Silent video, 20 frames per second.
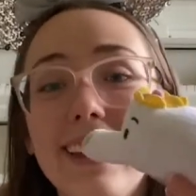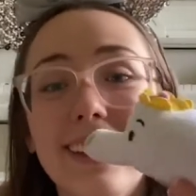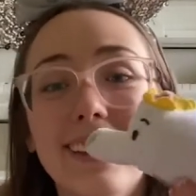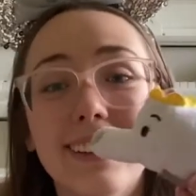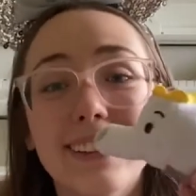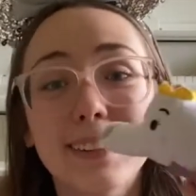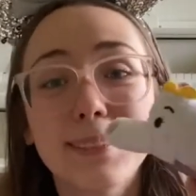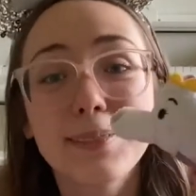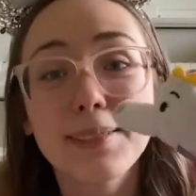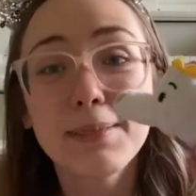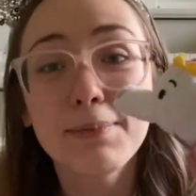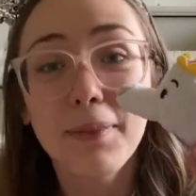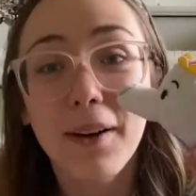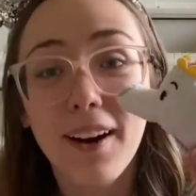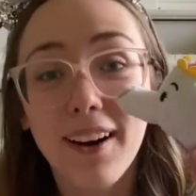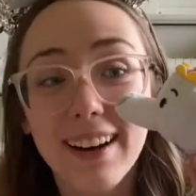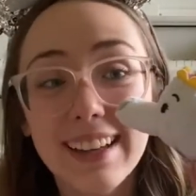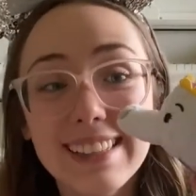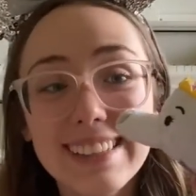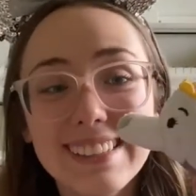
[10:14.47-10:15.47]
Here's Miss
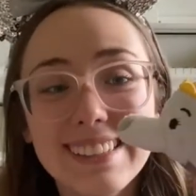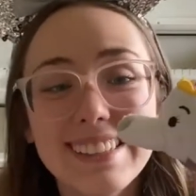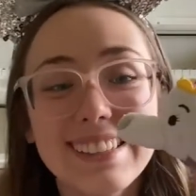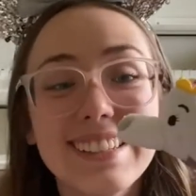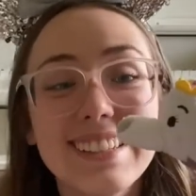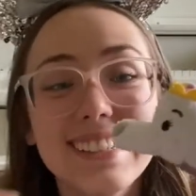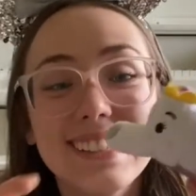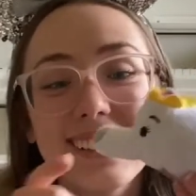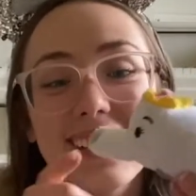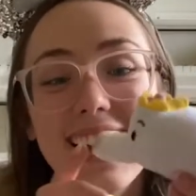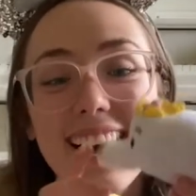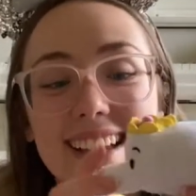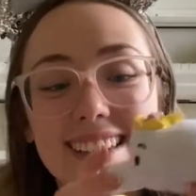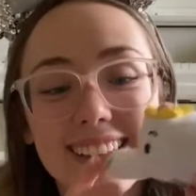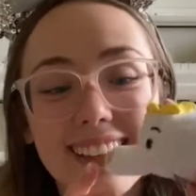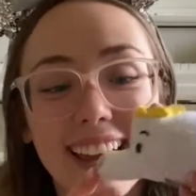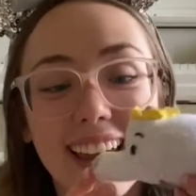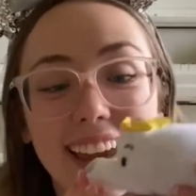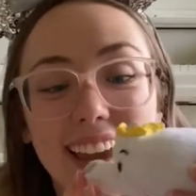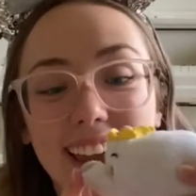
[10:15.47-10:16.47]
Potts. She has
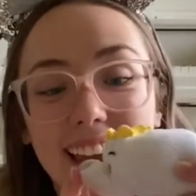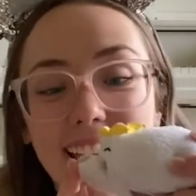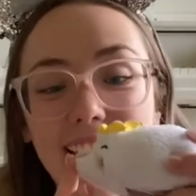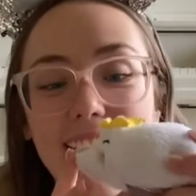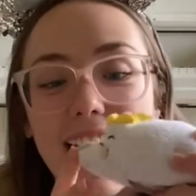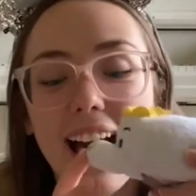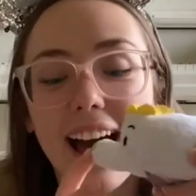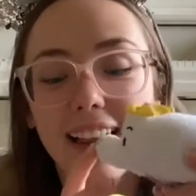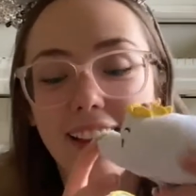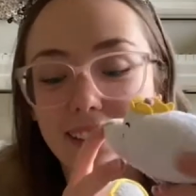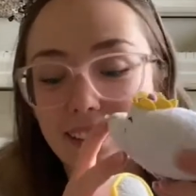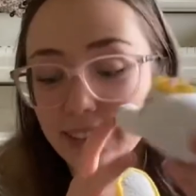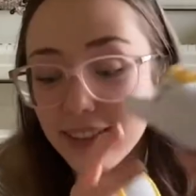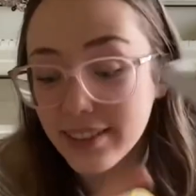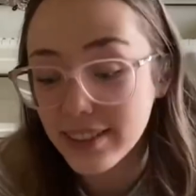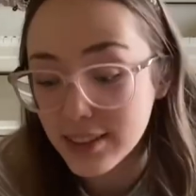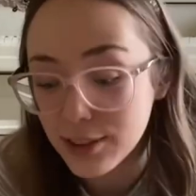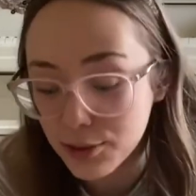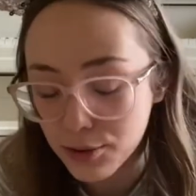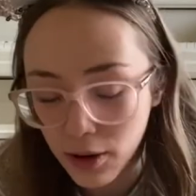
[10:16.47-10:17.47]
like an
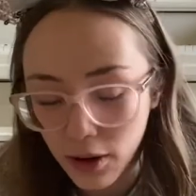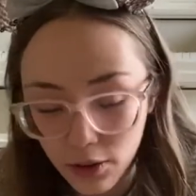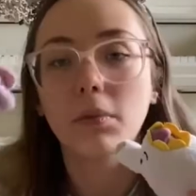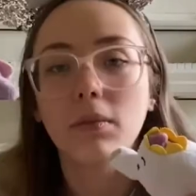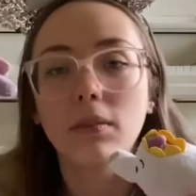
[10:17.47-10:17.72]
elephant trunk.